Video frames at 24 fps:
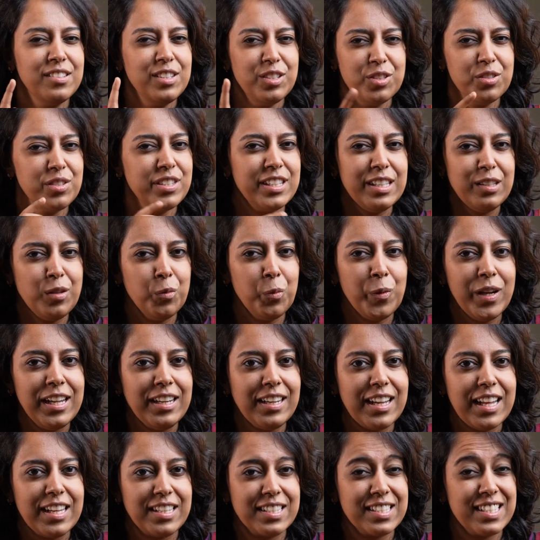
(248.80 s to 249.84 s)
did you see the way
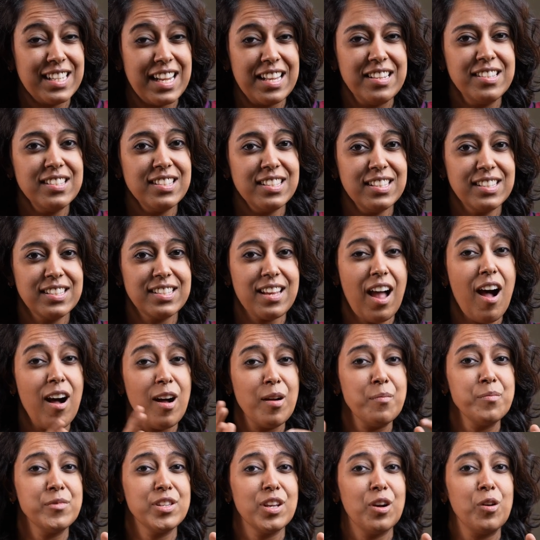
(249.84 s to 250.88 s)
it extends its
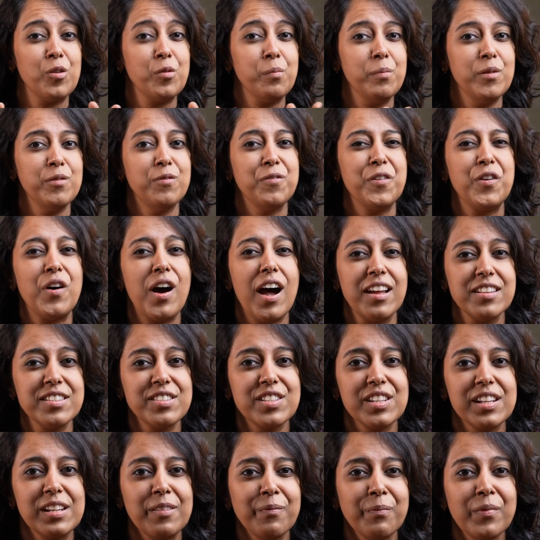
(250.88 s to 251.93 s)
arms out before
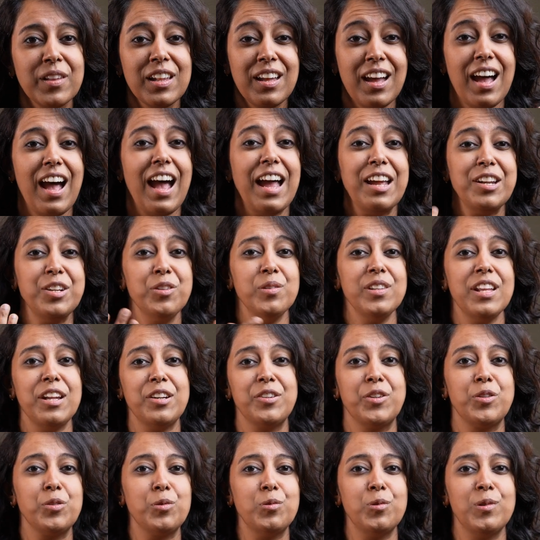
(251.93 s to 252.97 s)
answering? I do that too,